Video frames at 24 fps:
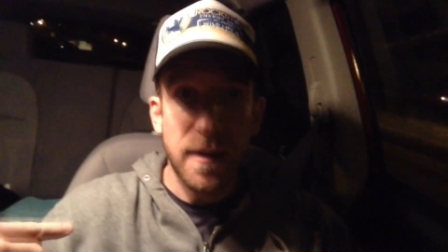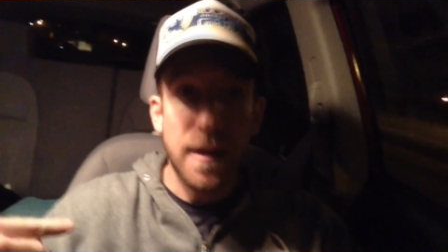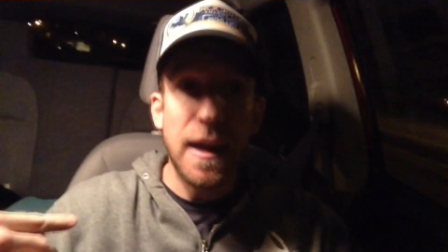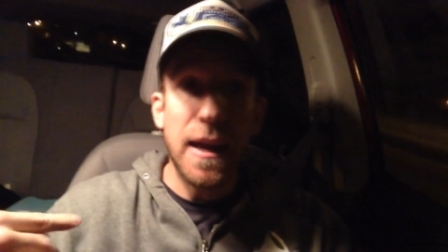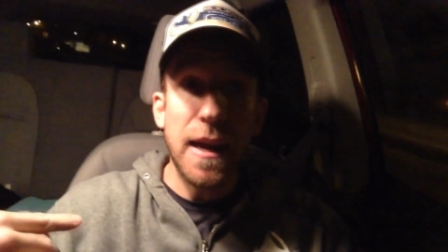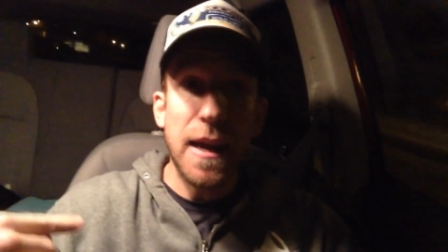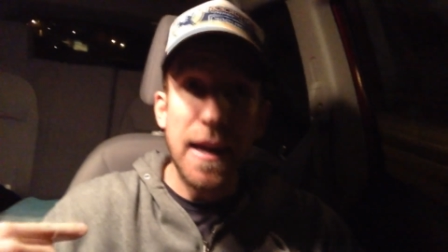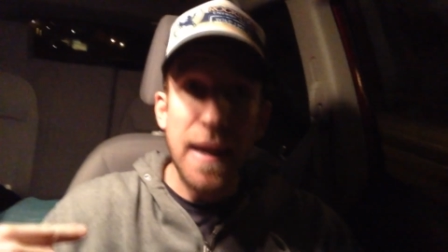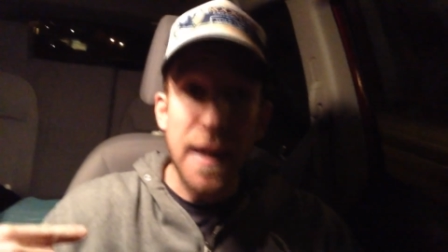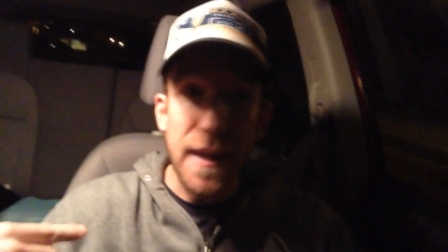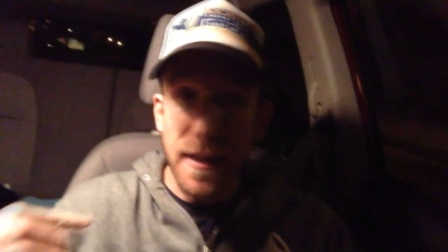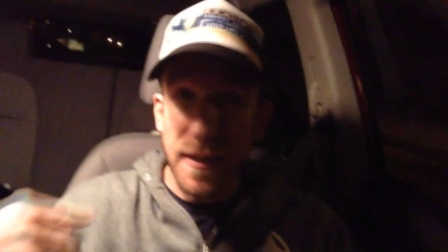
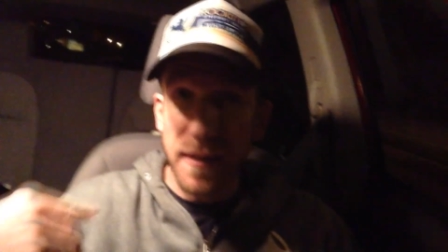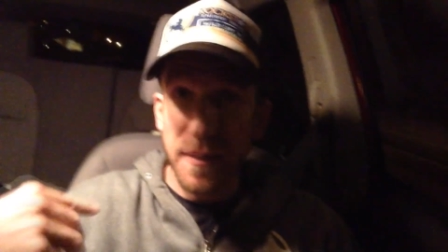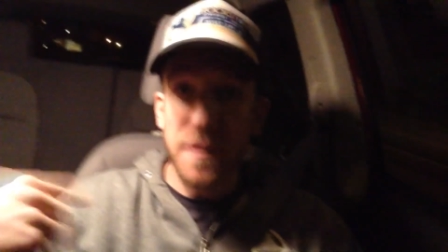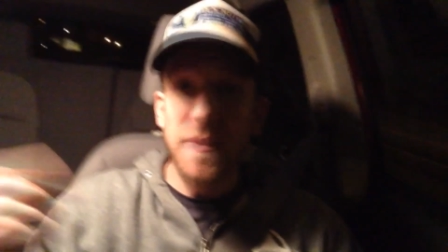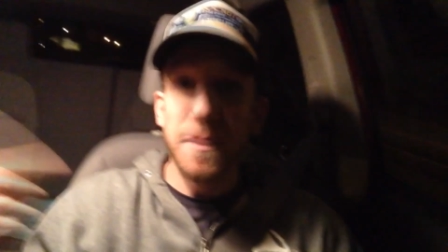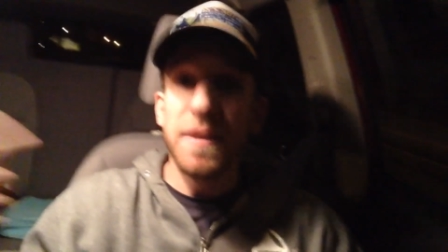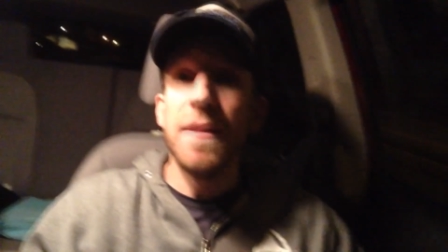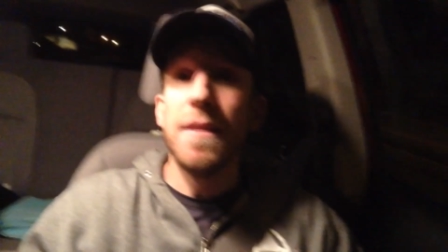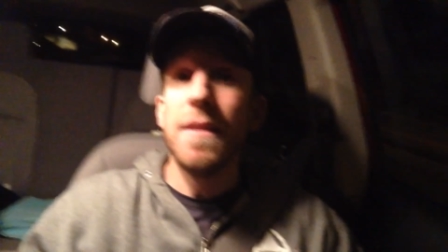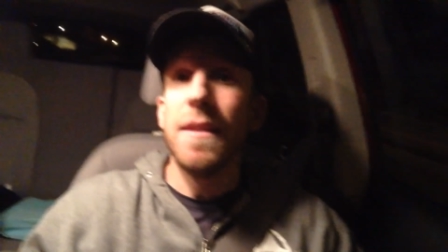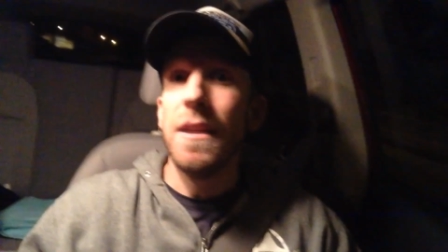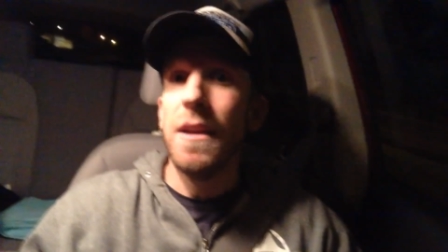
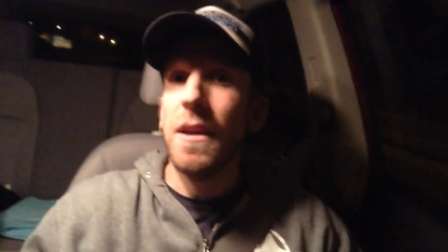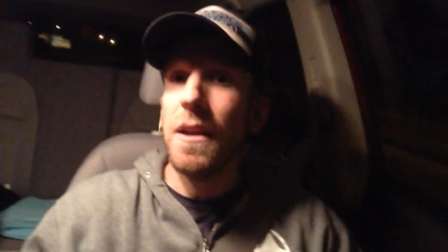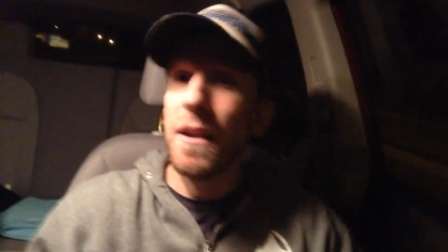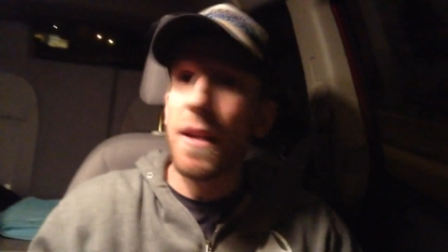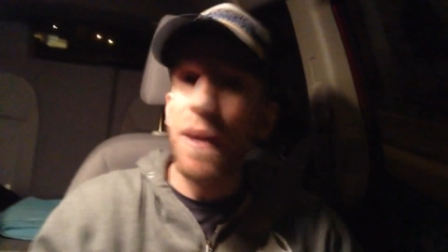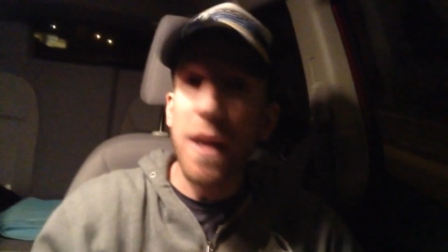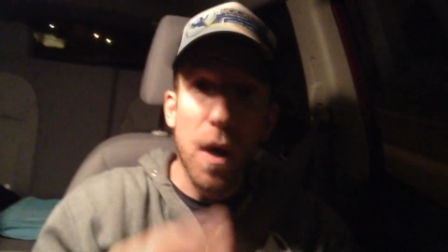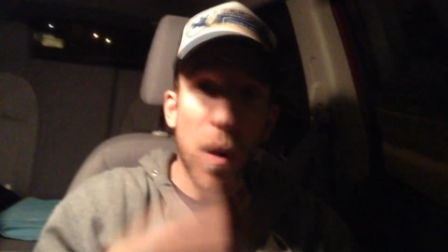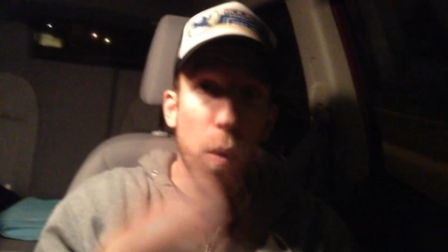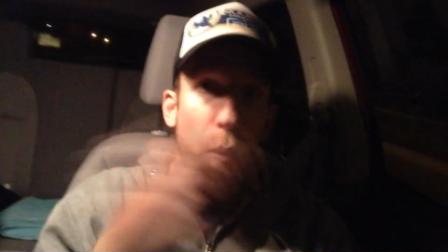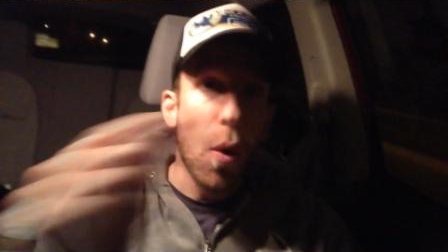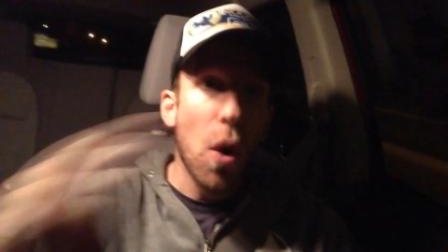Yes.
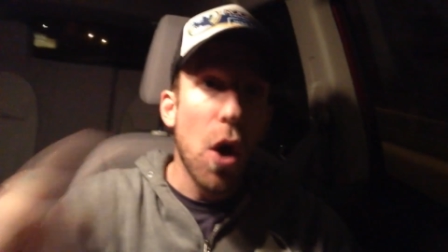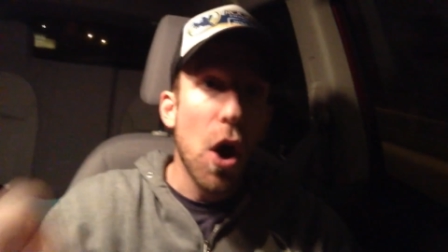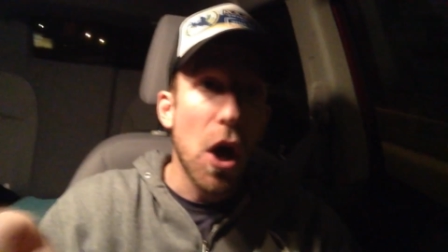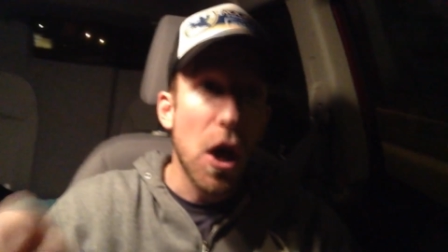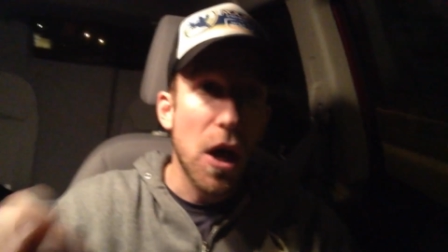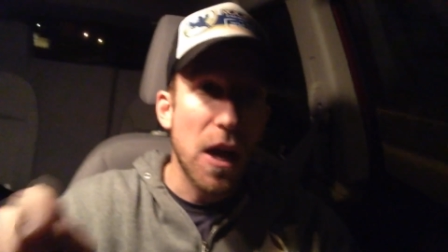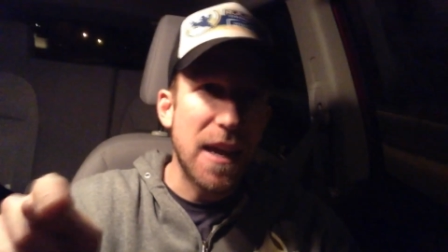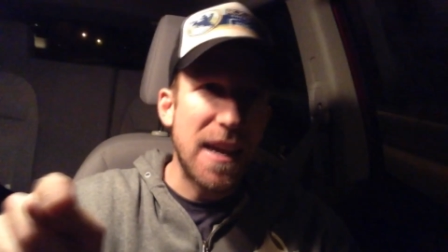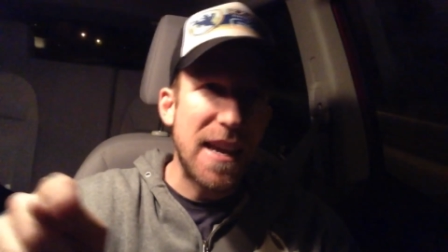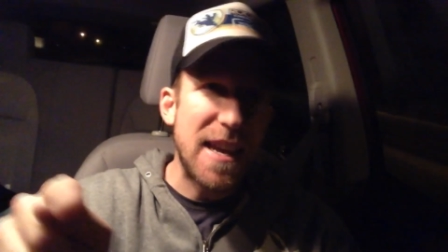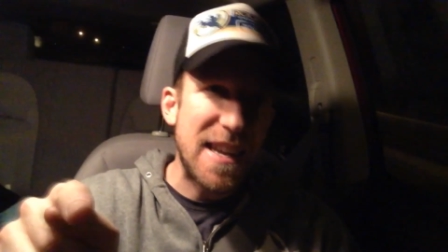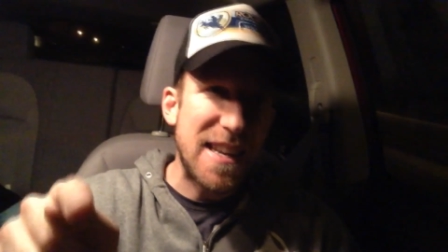Oh,
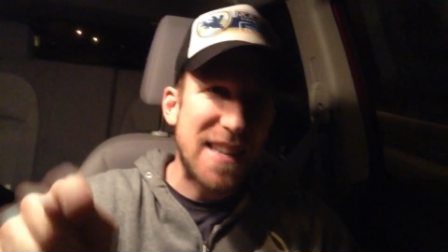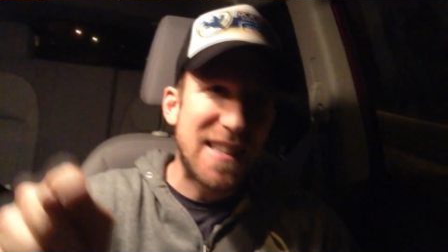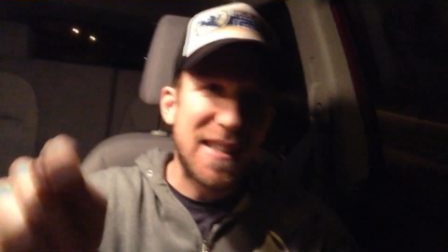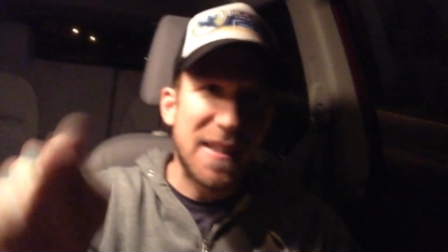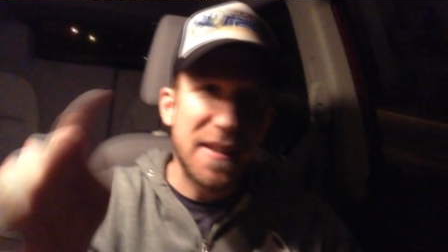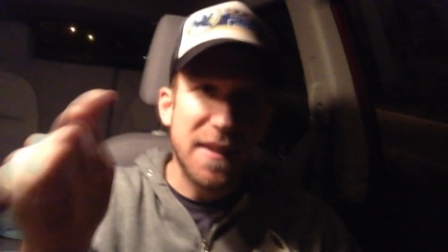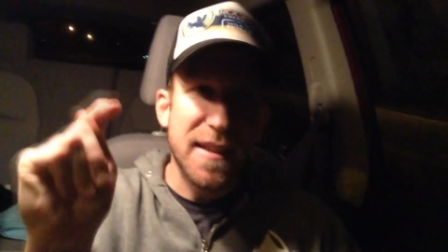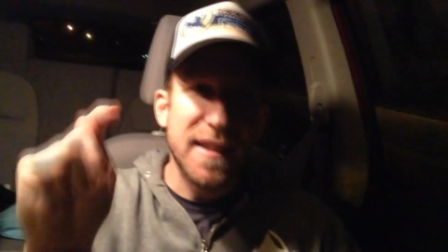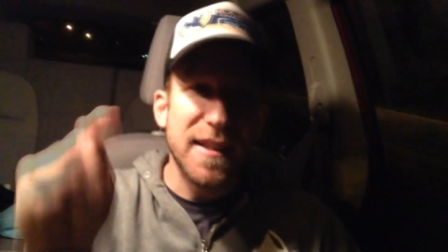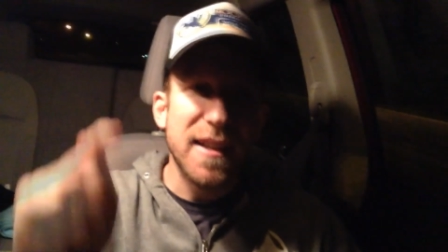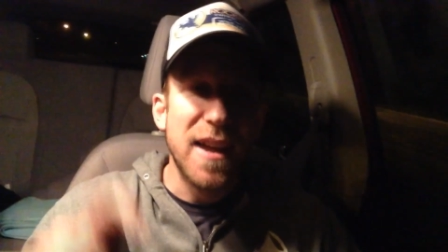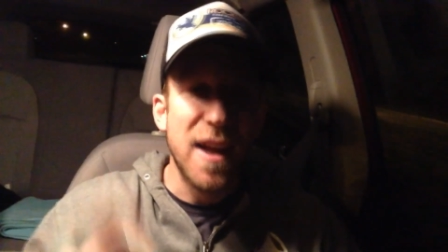
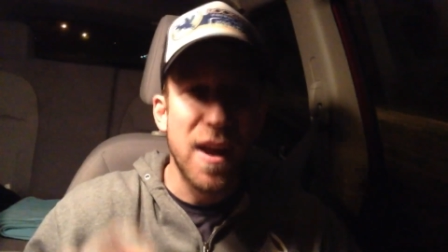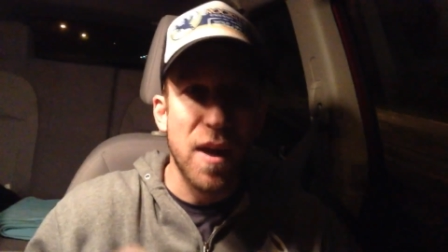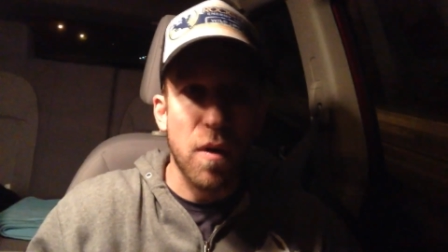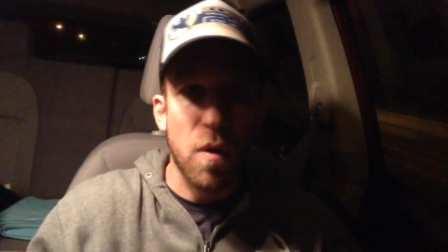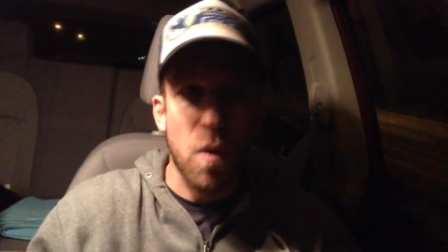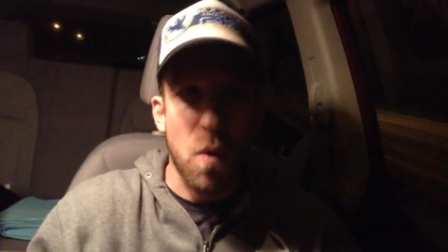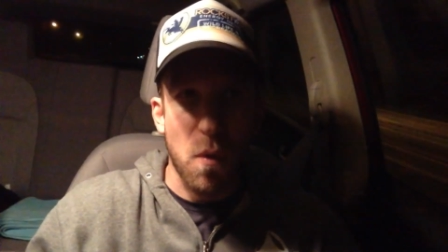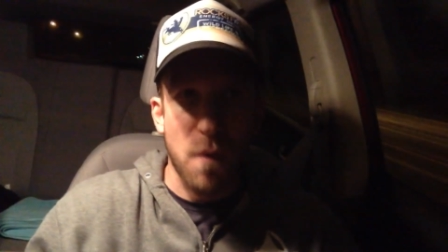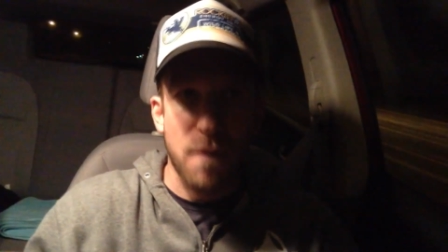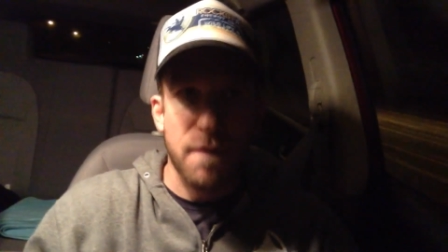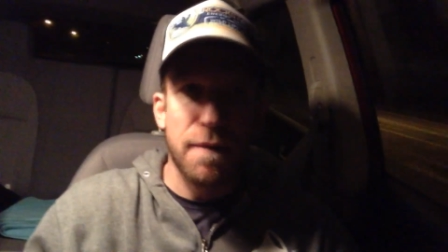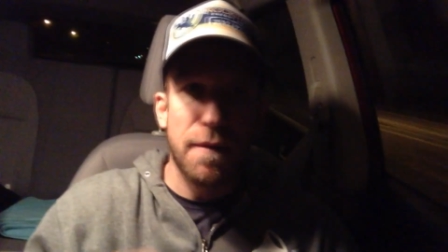yes.
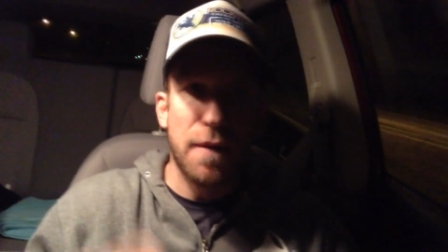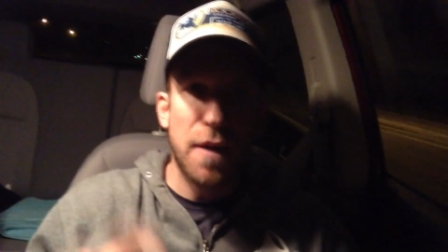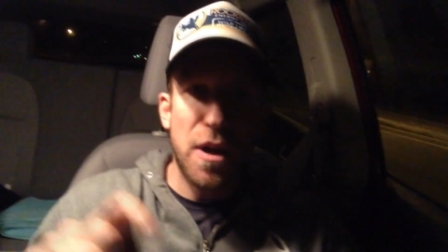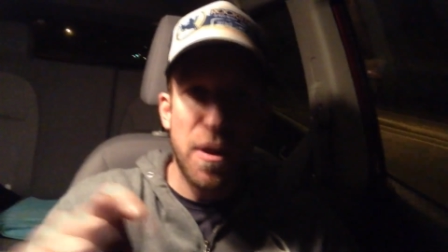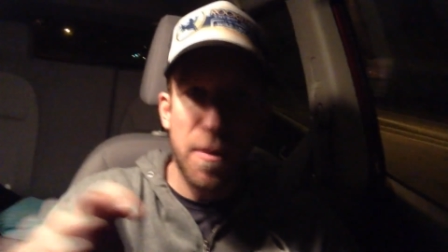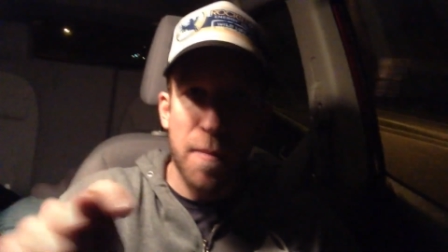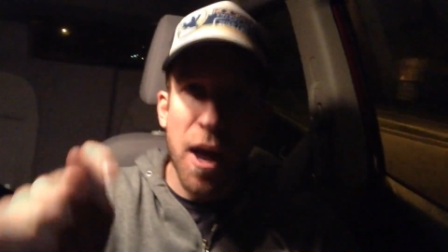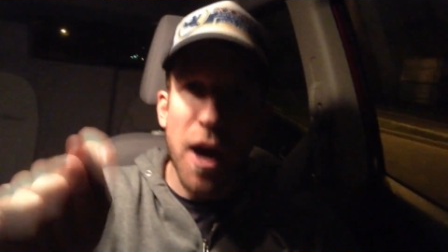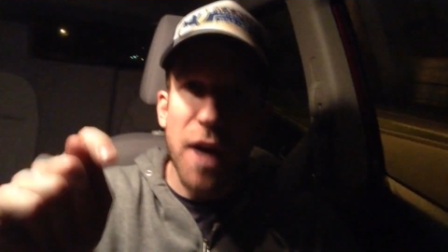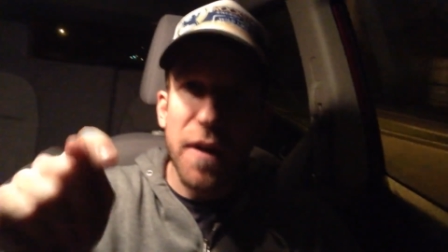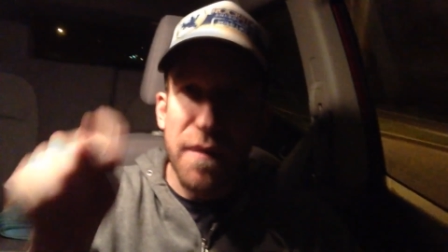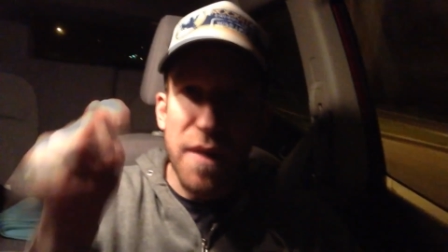Roll
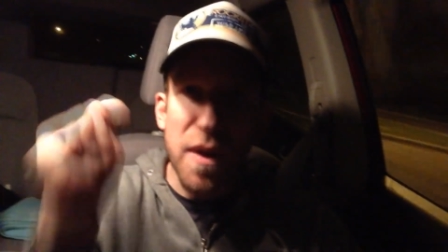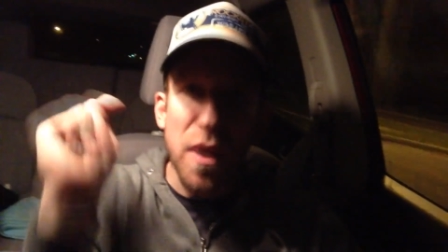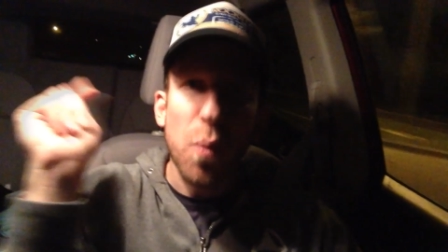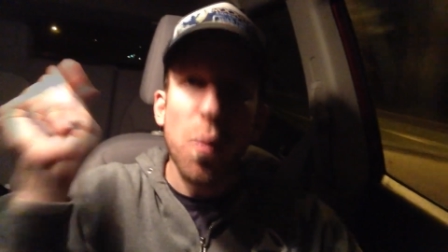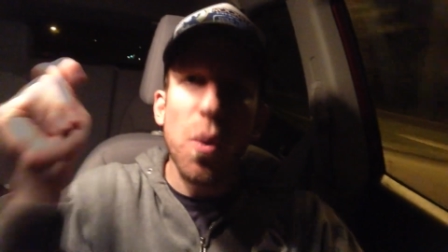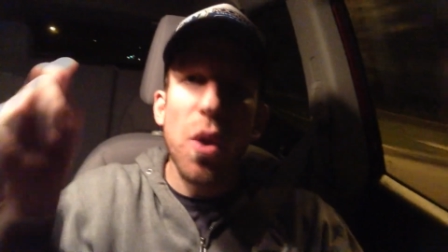free macht wie